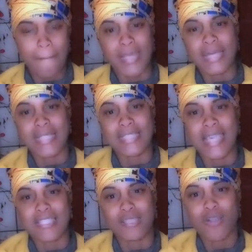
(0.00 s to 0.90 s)
Because
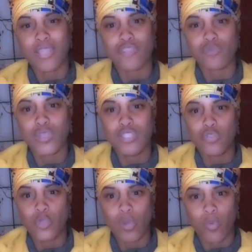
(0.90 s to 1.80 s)
as long as we
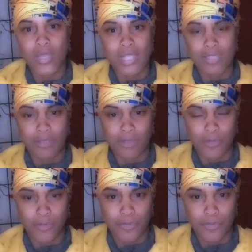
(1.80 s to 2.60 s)
do what we need to do,